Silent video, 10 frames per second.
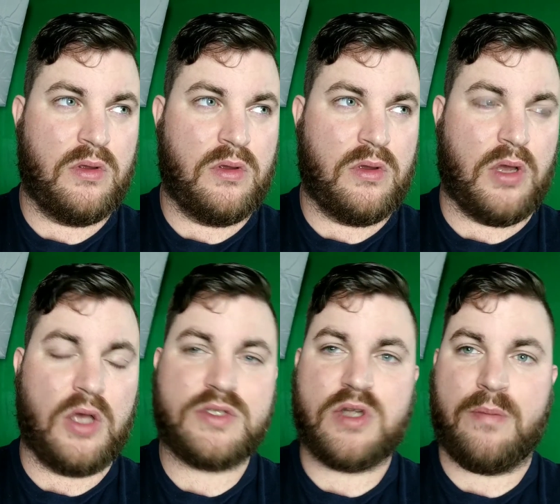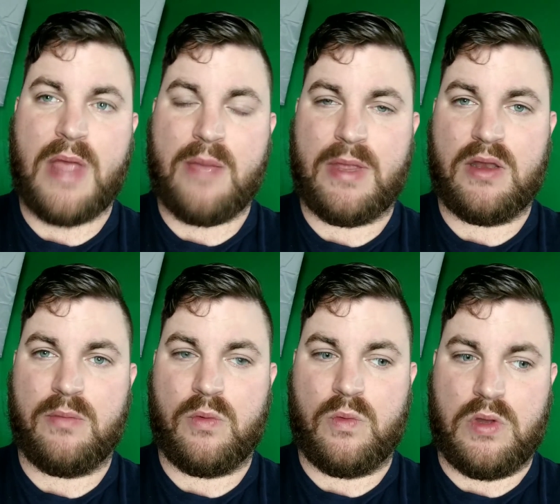All-Star Batman
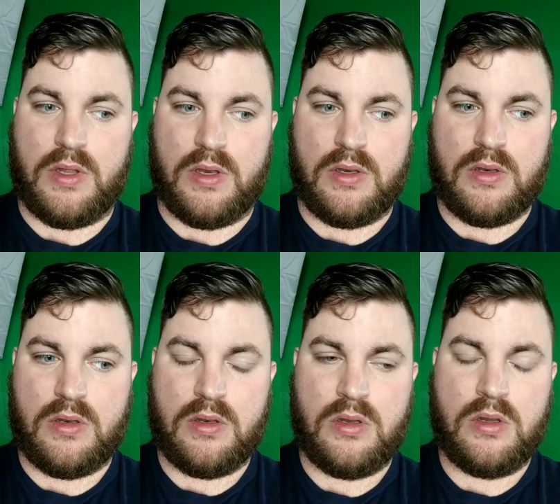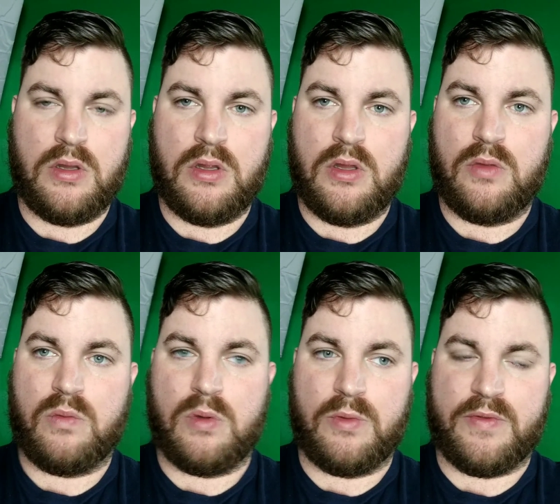#1, the
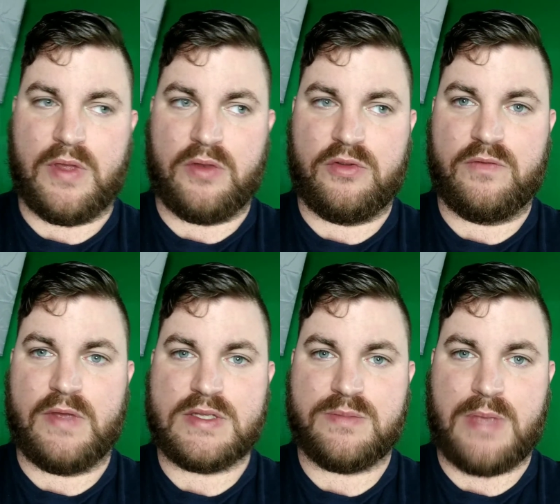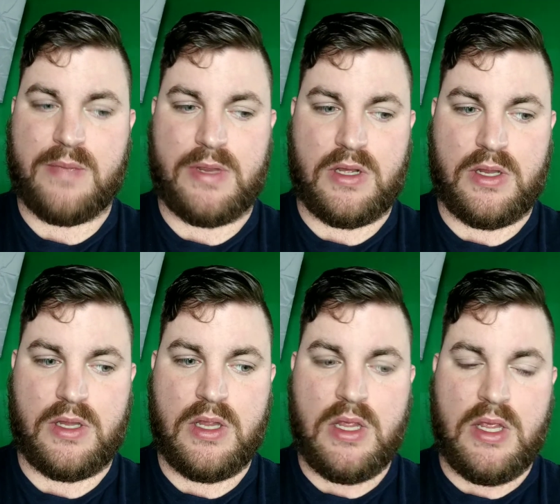one with Two-Face and Batman on it.
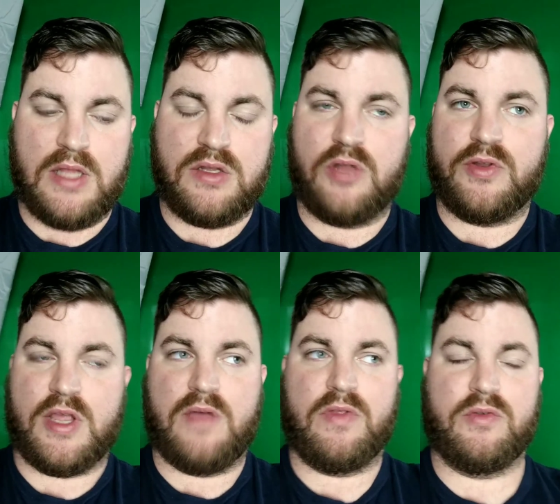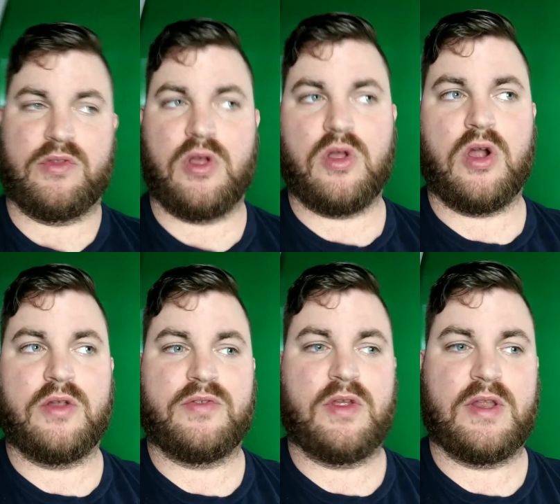It's an alternate cover. There's a local
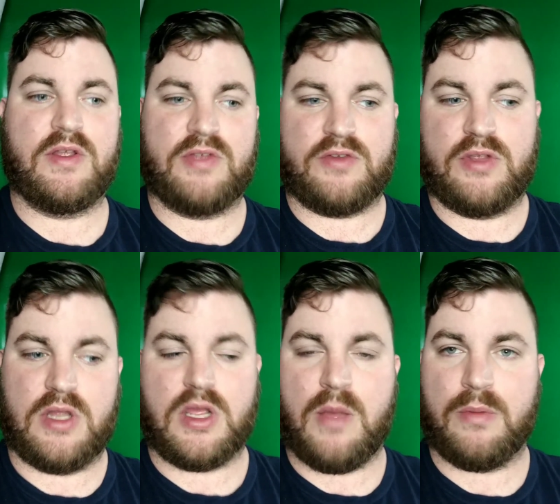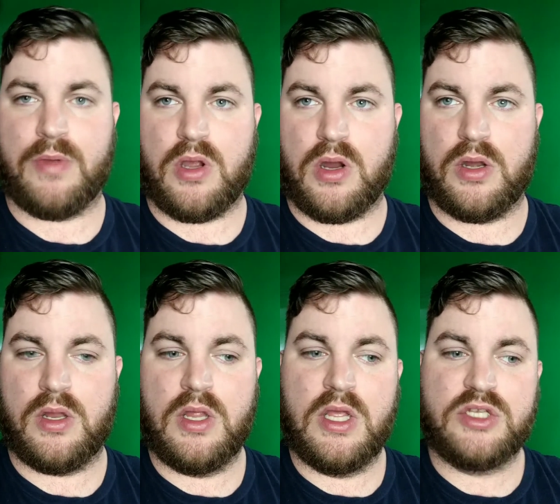artist there that does actually a lot of comic book art.
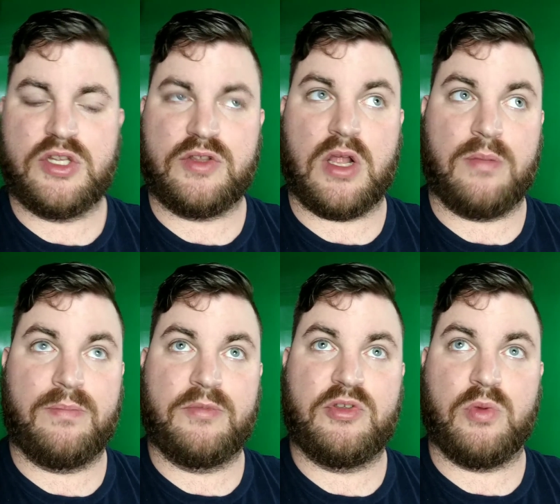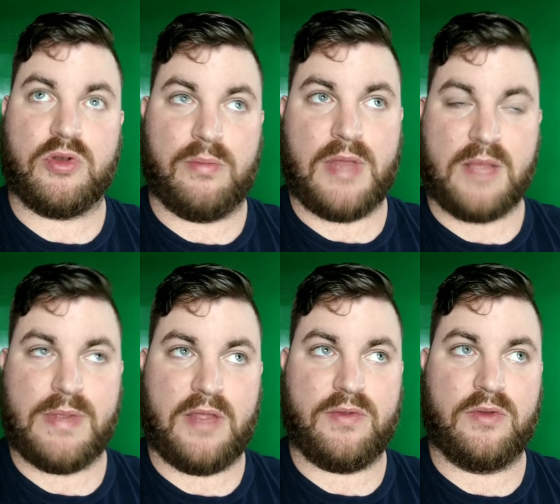She worked on Black
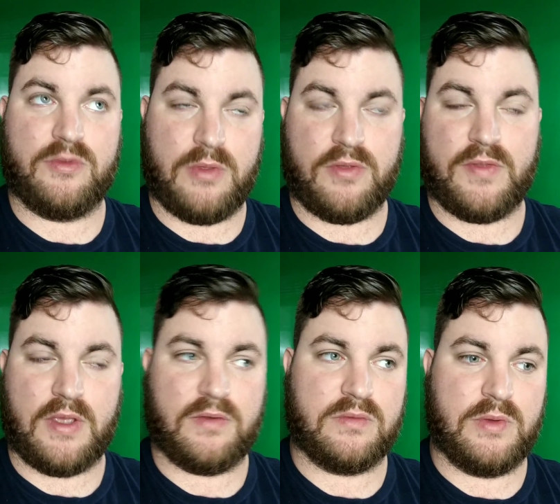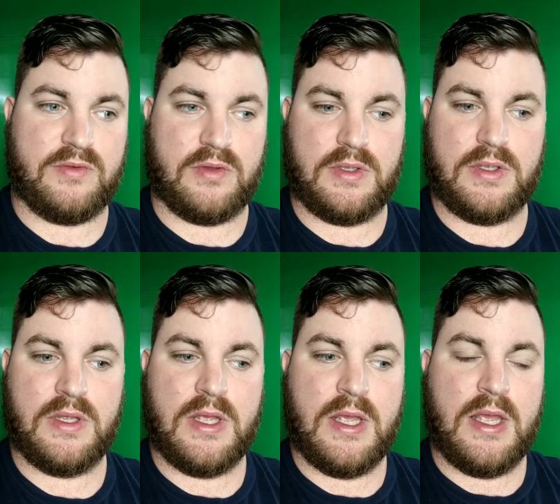Panther and some other things recently,
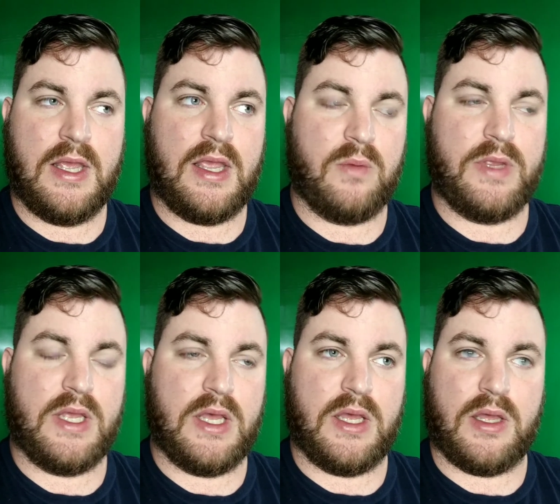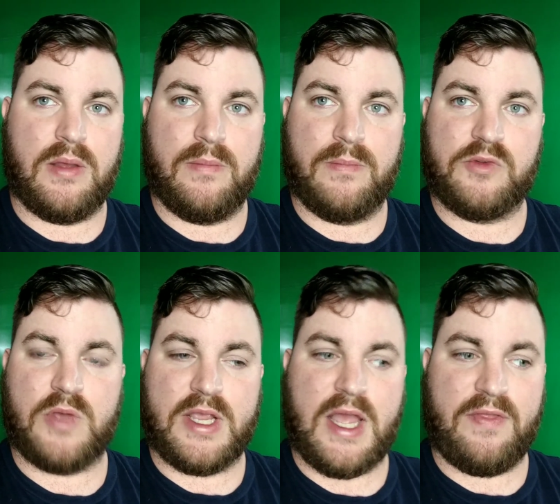and so
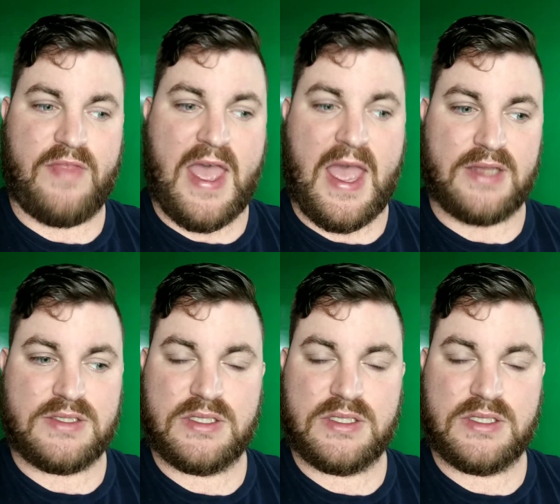I got that,